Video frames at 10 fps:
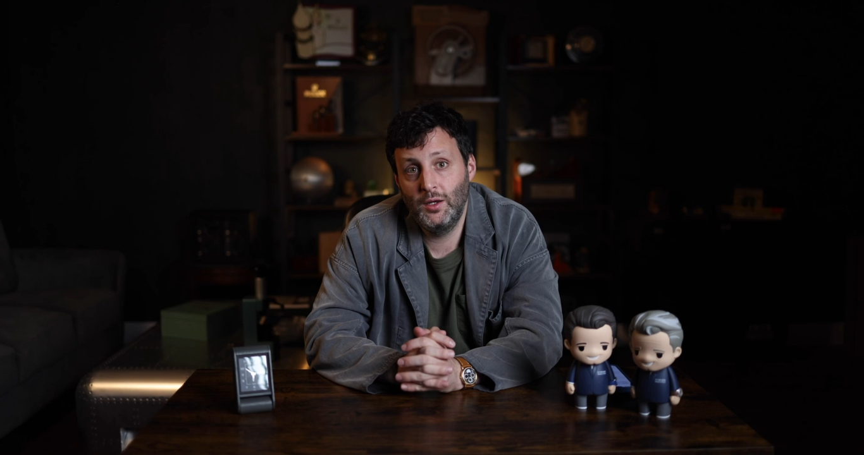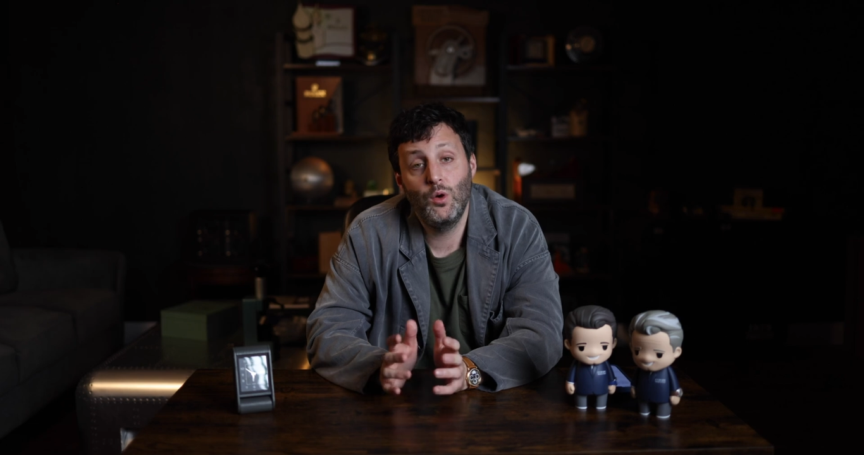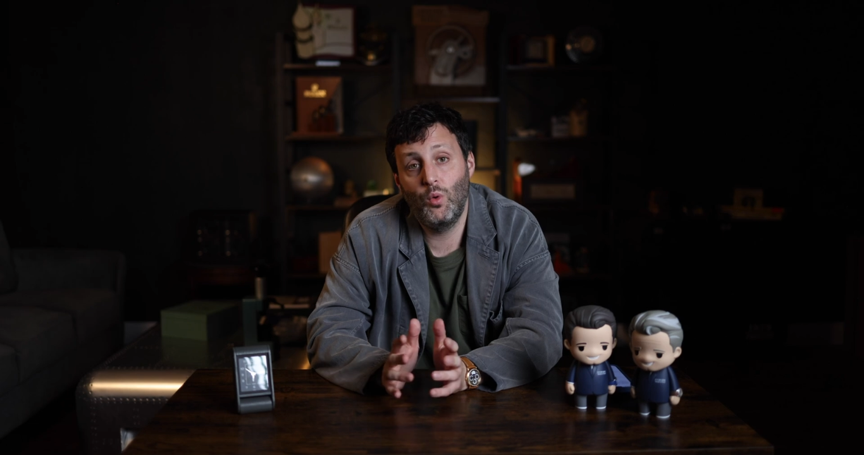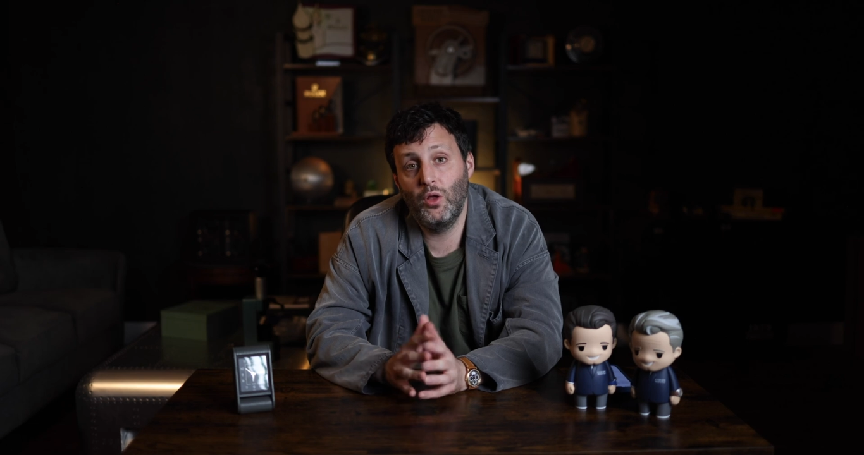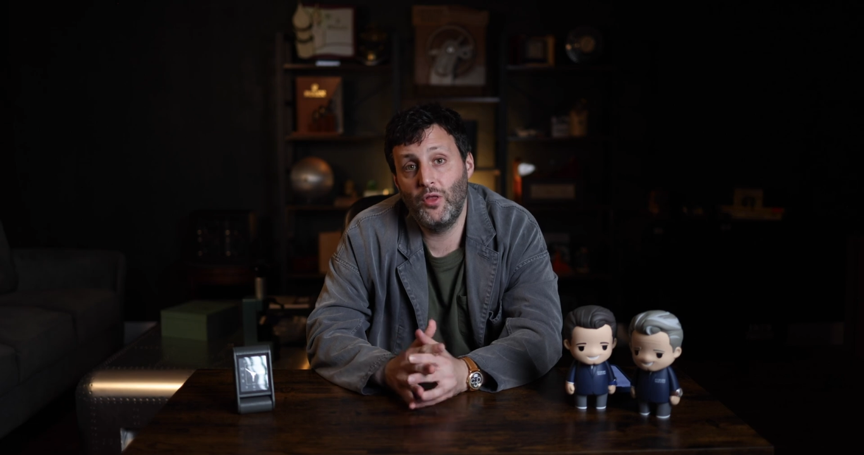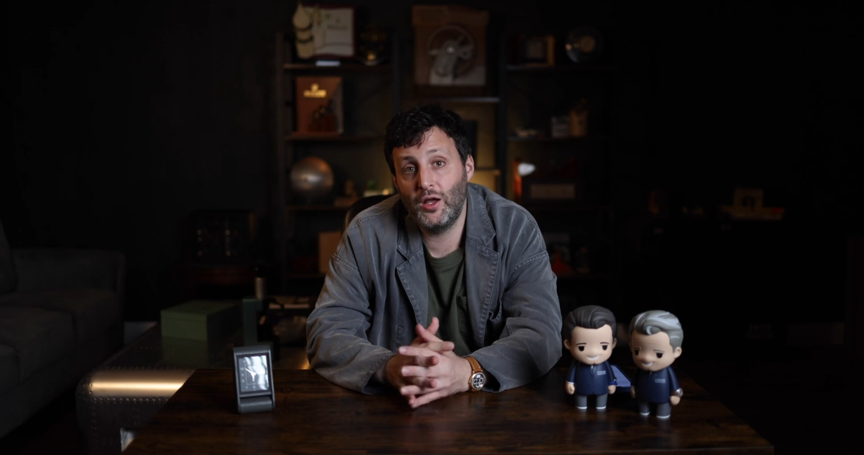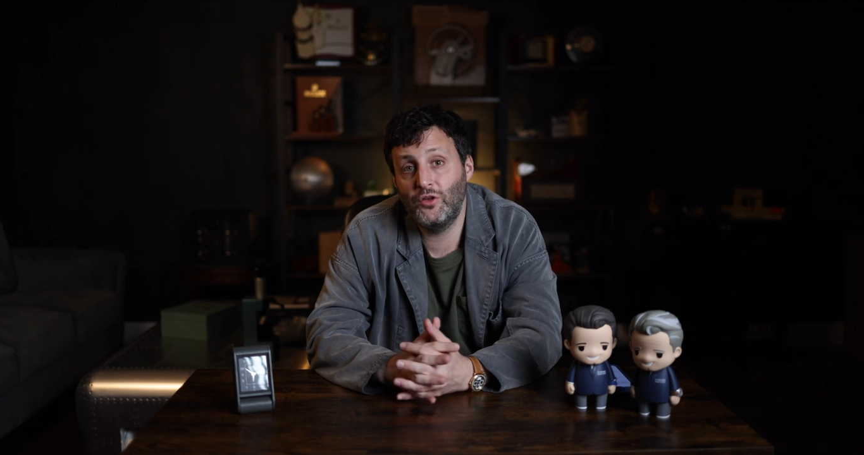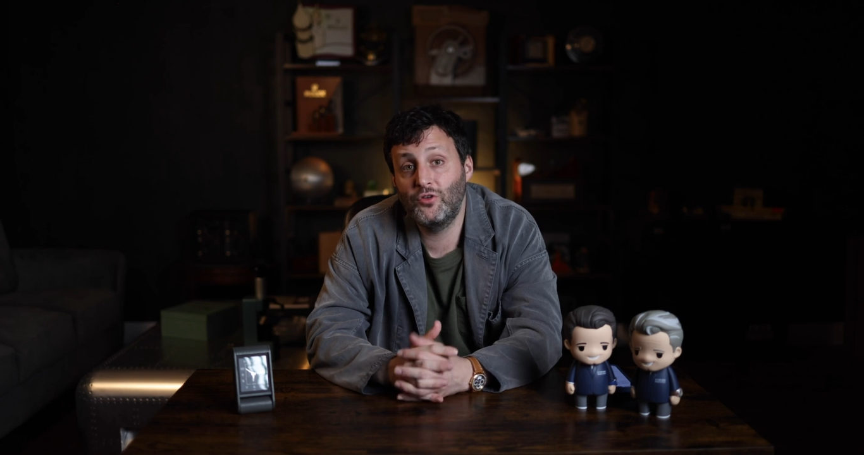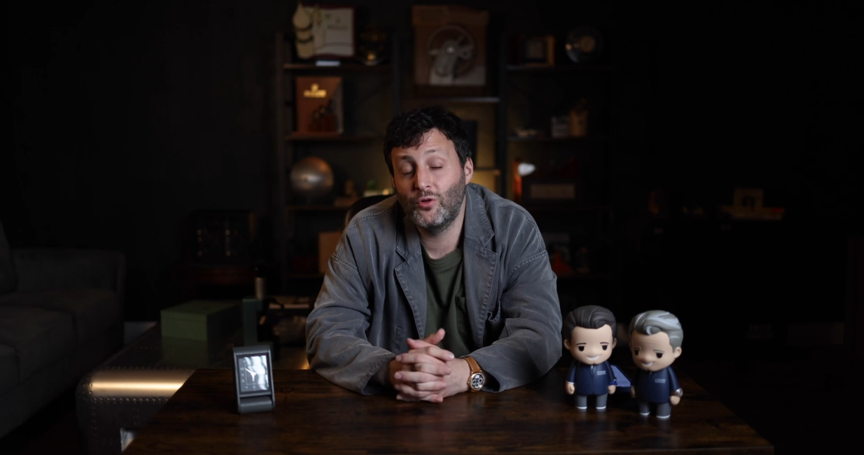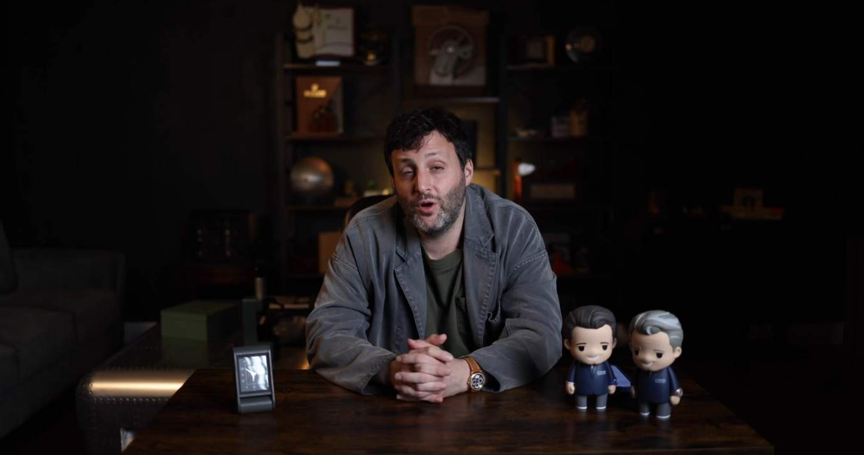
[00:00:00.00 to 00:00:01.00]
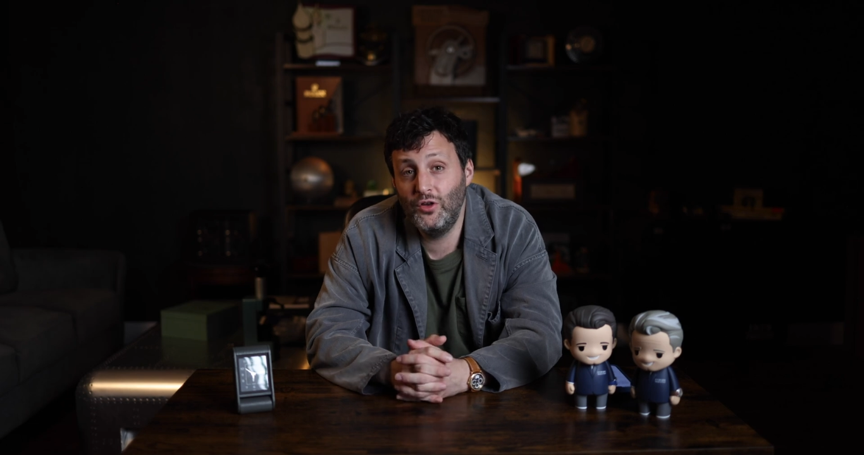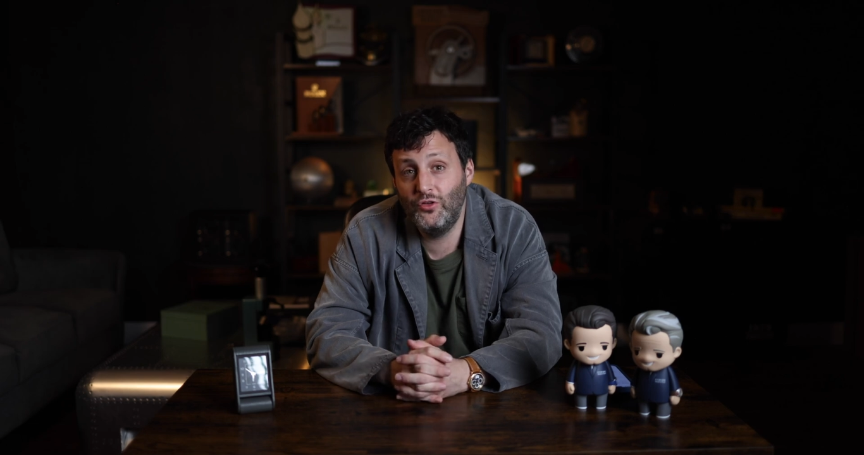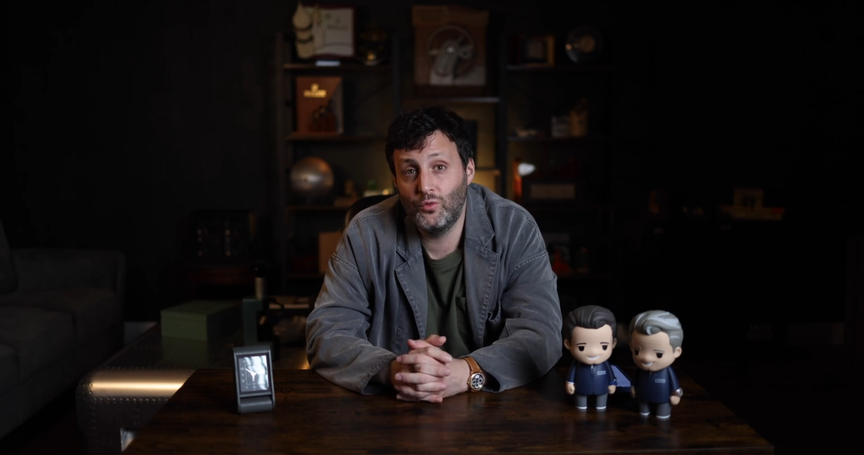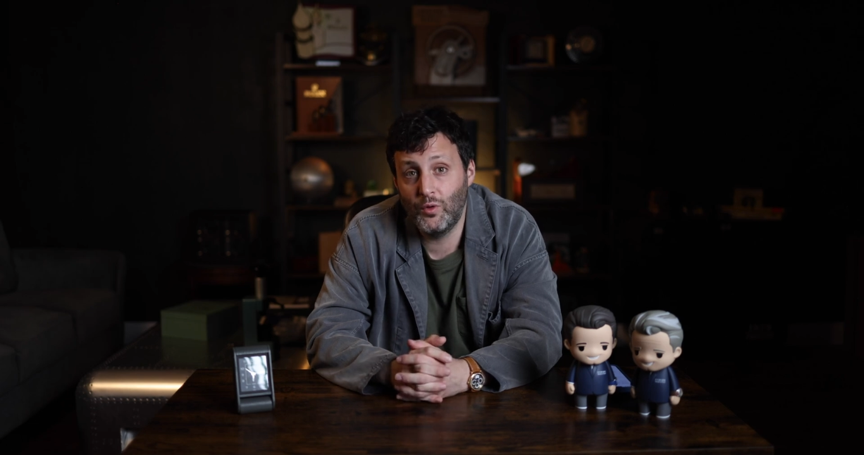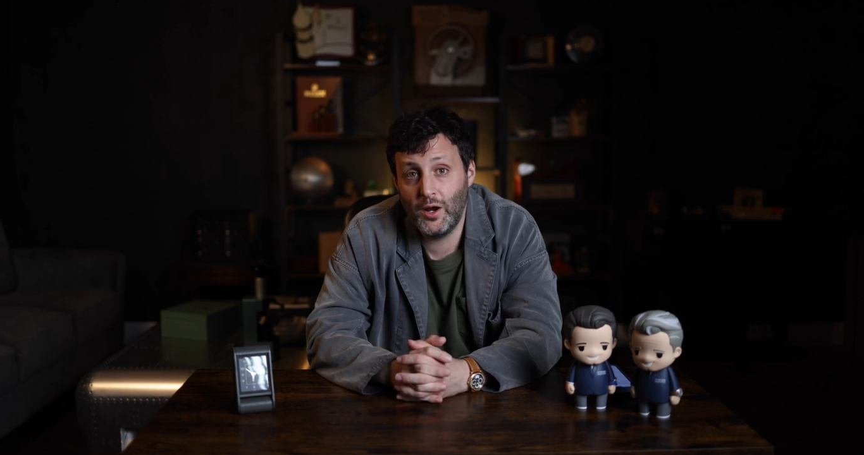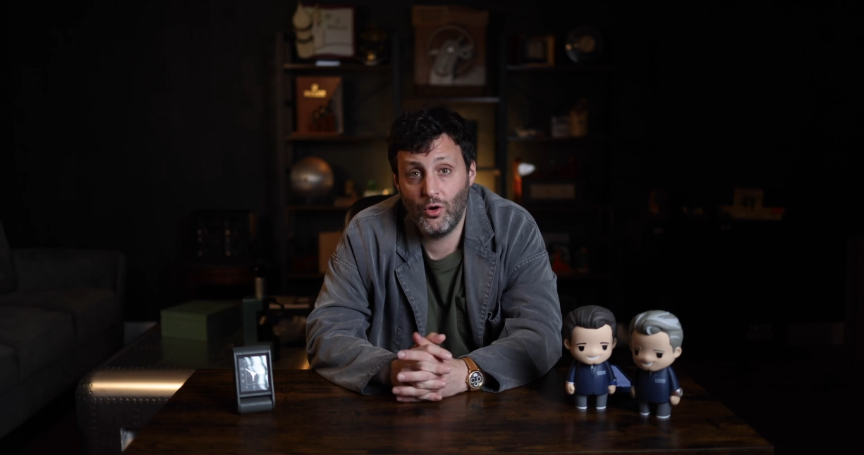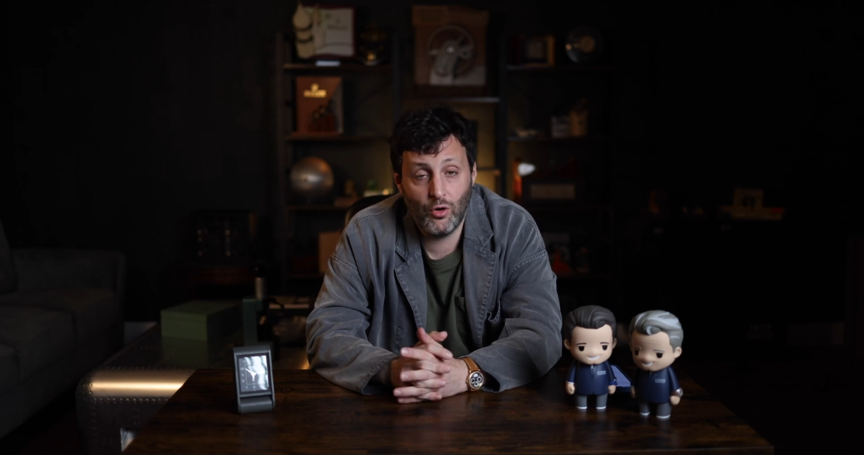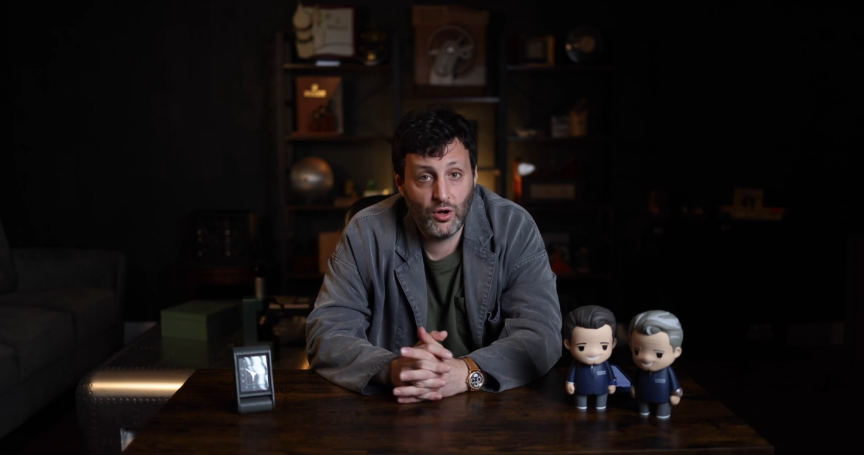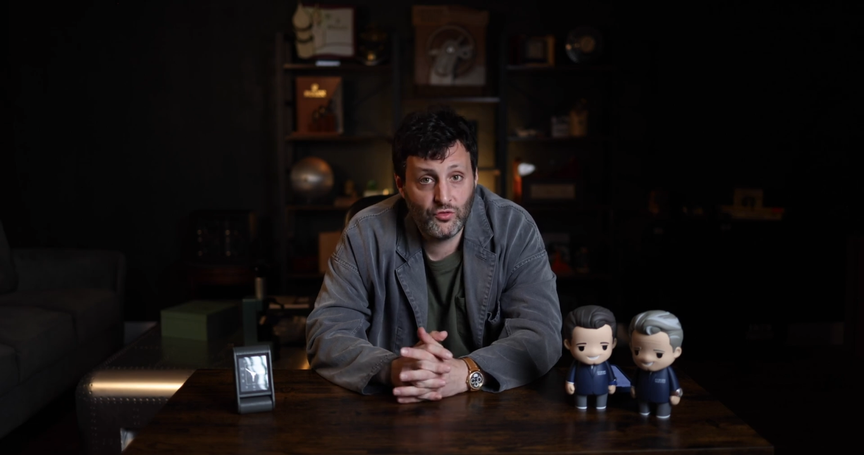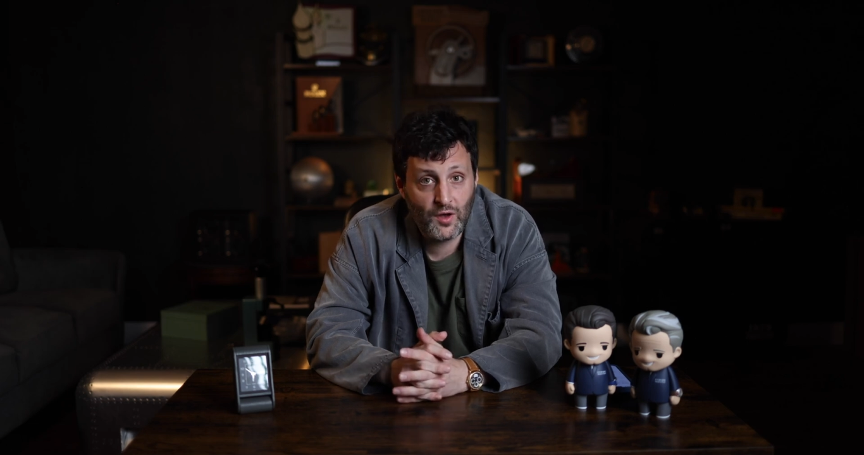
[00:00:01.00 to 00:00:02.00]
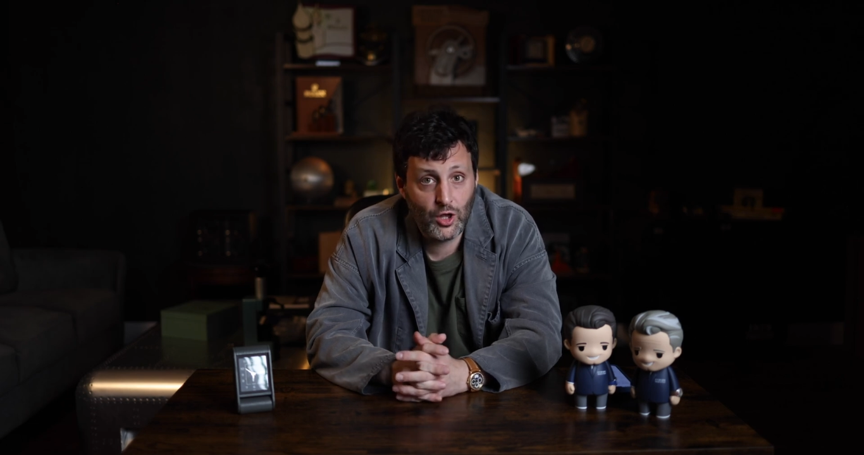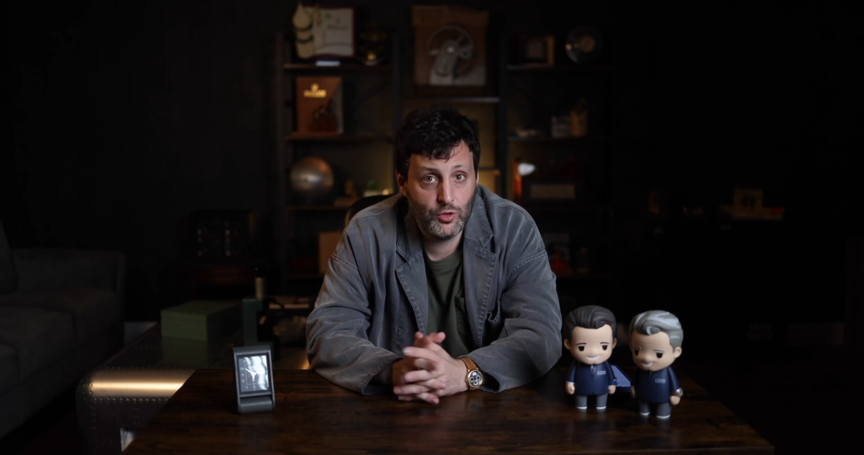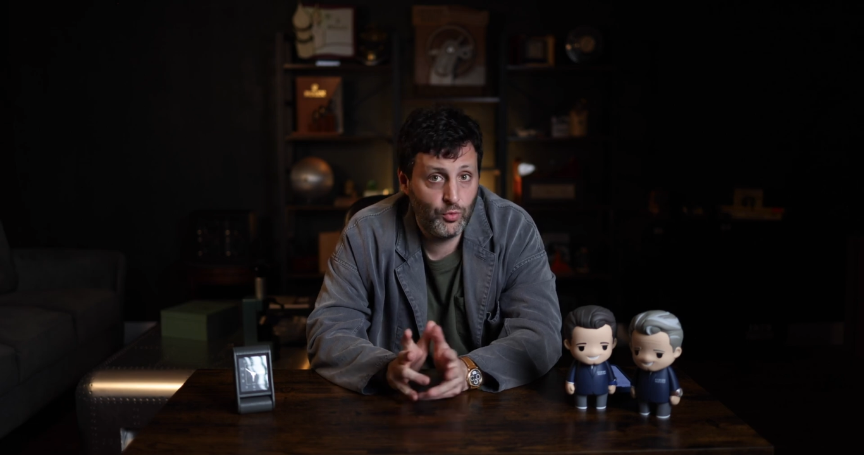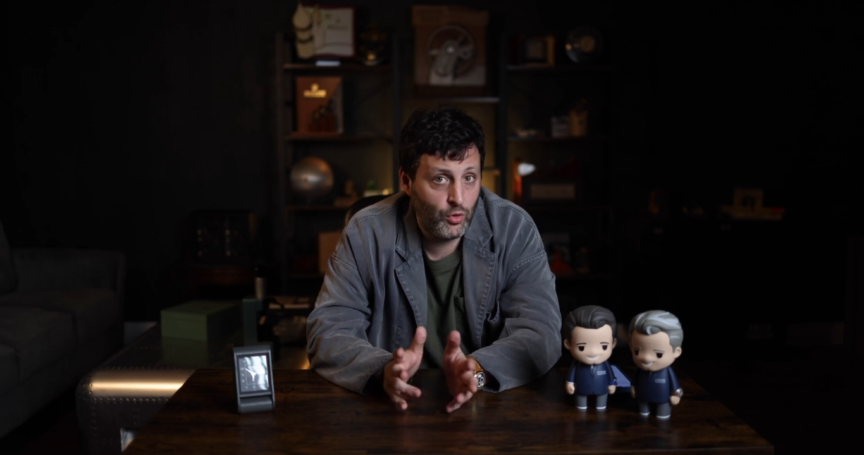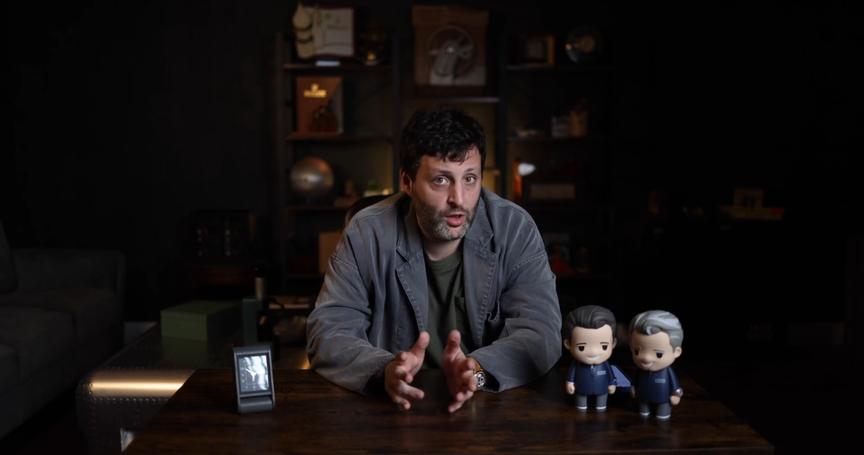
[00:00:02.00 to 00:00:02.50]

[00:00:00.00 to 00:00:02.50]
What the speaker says: While not as crazy rare or as valuable